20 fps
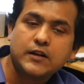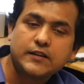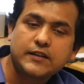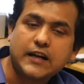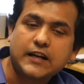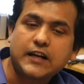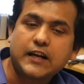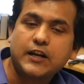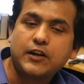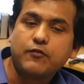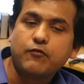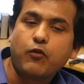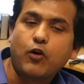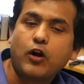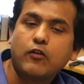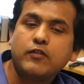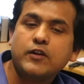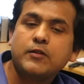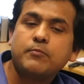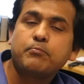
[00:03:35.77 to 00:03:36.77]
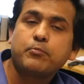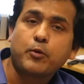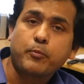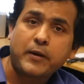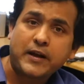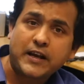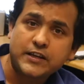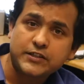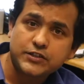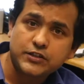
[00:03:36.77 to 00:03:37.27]
that are involved in
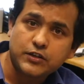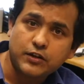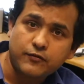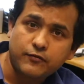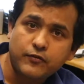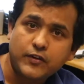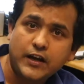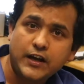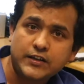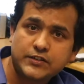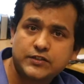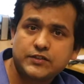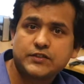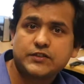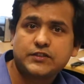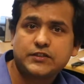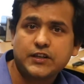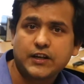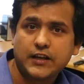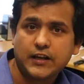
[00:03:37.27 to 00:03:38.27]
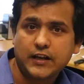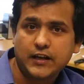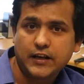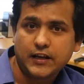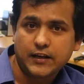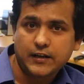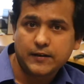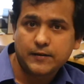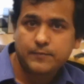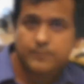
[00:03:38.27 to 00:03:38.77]
propagation of itch signaling.